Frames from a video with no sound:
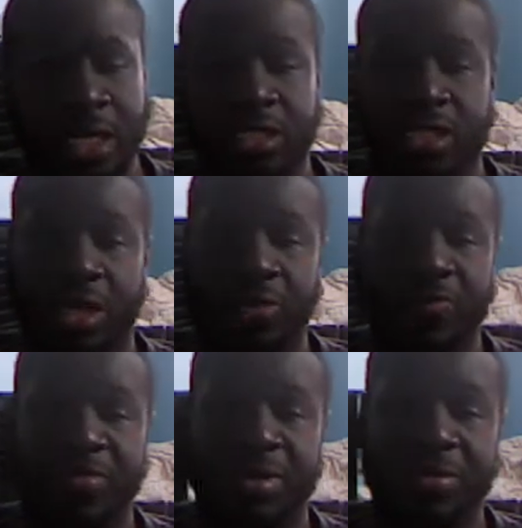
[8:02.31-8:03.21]
Stay away
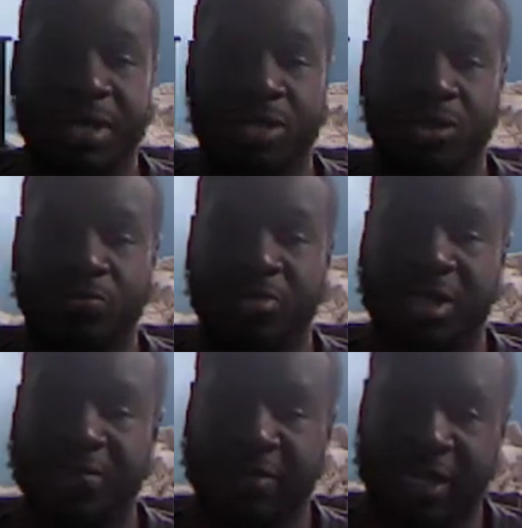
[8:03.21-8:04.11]
from people that don't
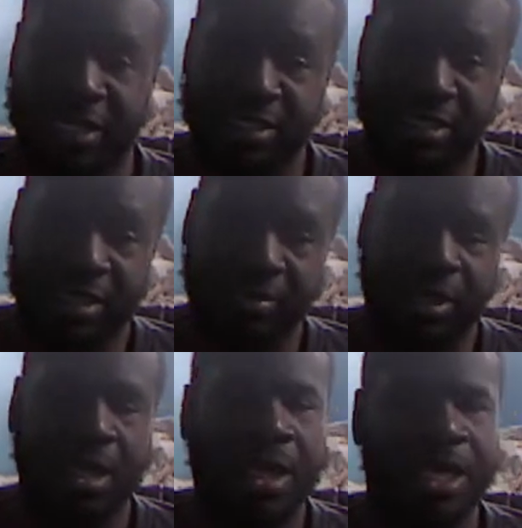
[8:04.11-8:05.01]
believe in God's timing.
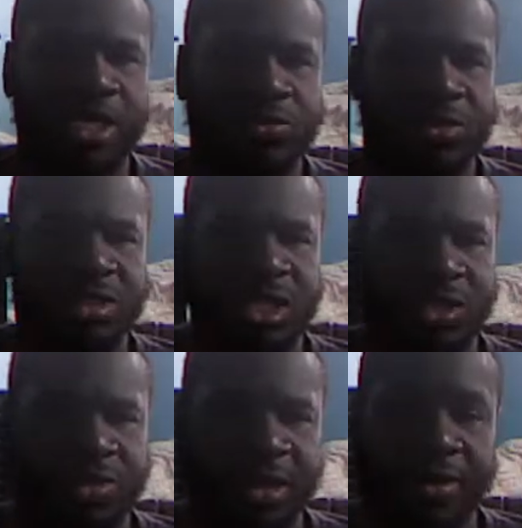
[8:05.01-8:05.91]
Each one
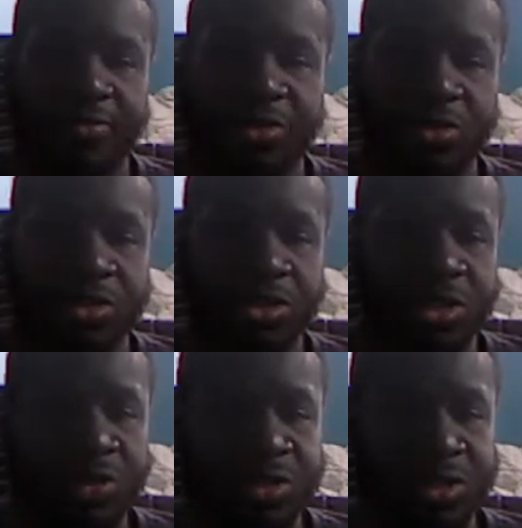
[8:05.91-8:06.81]
teach one. Everyone's always
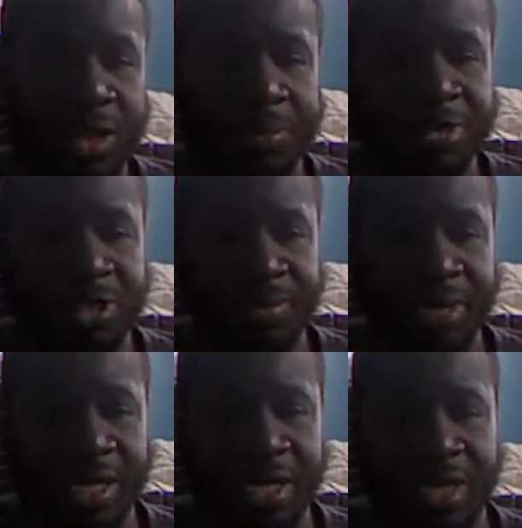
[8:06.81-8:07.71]
try to push
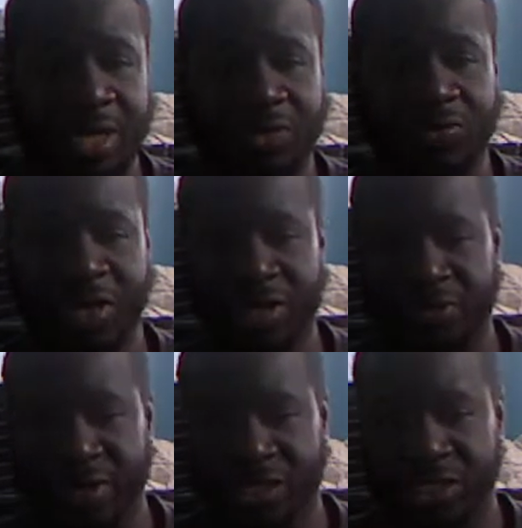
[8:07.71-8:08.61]
somebody in the right
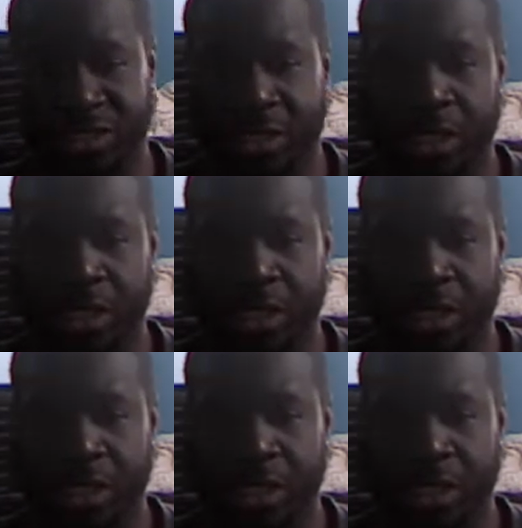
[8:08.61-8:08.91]
direction.